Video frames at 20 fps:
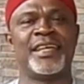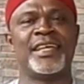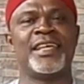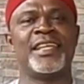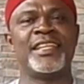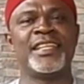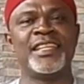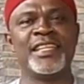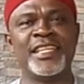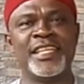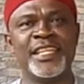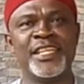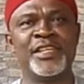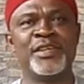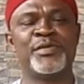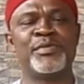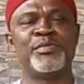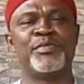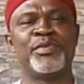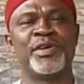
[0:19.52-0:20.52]
Nni
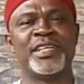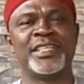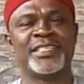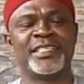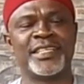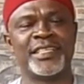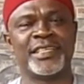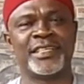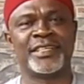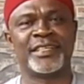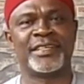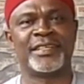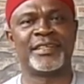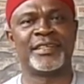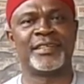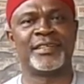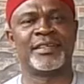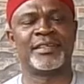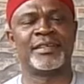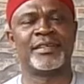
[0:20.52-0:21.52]
Bu Eze.
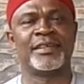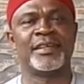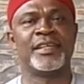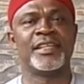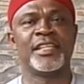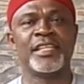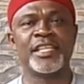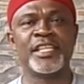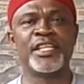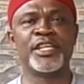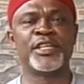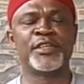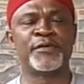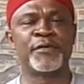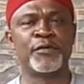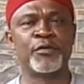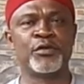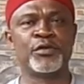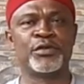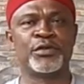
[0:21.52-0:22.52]
Nni is
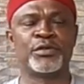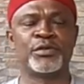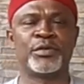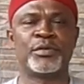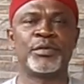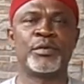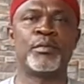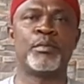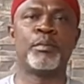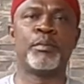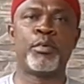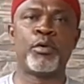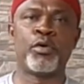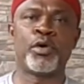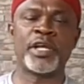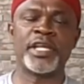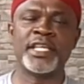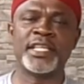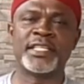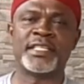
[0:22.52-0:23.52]
food, Bu
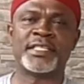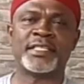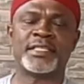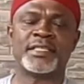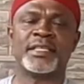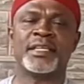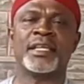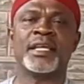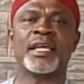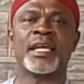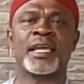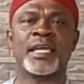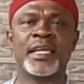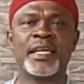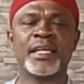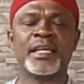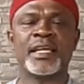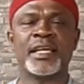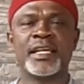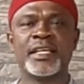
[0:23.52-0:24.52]
is
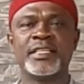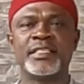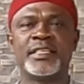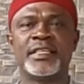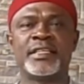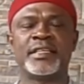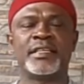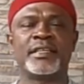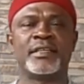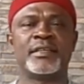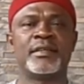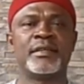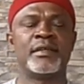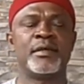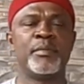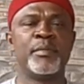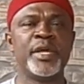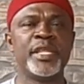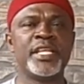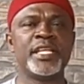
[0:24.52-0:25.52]
king Eze,
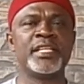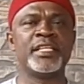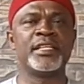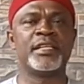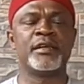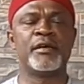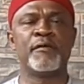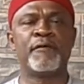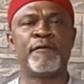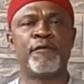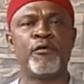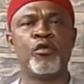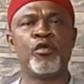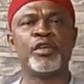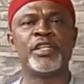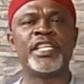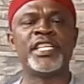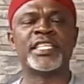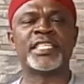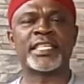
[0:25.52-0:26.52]
meaning food
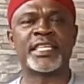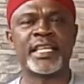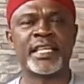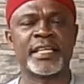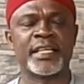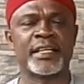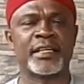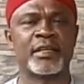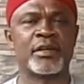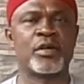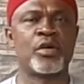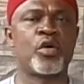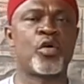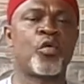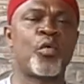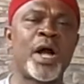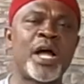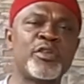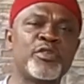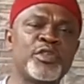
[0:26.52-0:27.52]
is king.
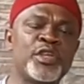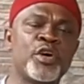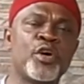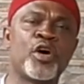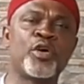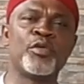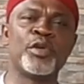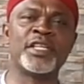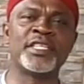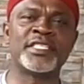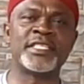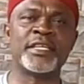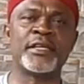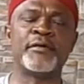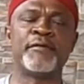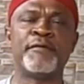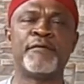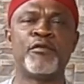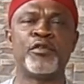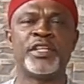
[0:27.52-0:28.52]
Why do they always say
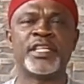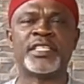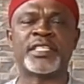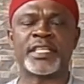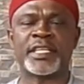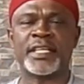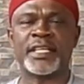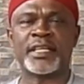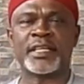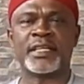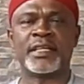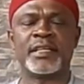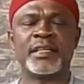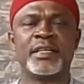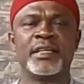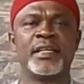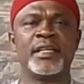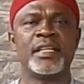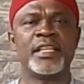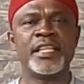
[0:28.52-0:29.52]
food is king?
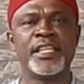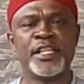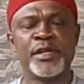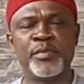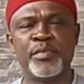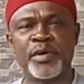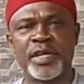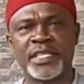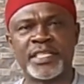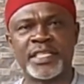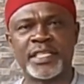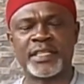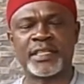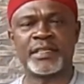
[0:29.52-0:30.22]
Nni Bu Eze.